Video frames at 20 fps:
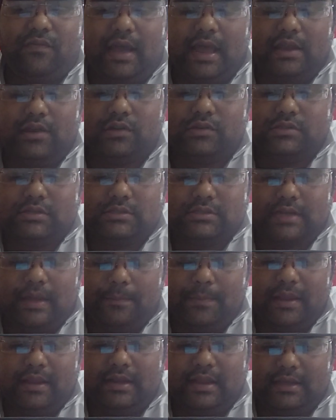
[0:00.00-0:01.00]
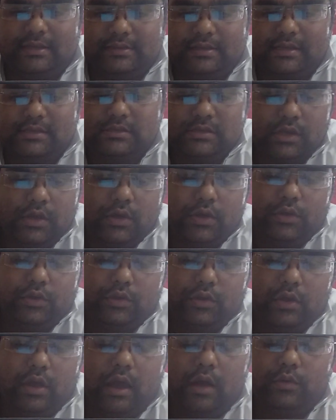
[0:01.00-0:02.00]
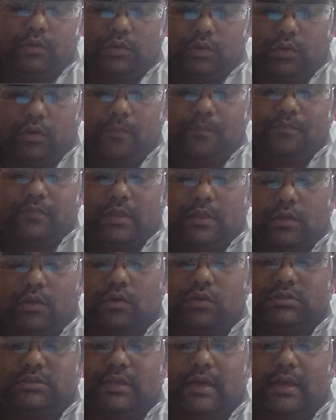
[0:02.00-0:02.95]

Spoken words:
values is coming like this, you have to use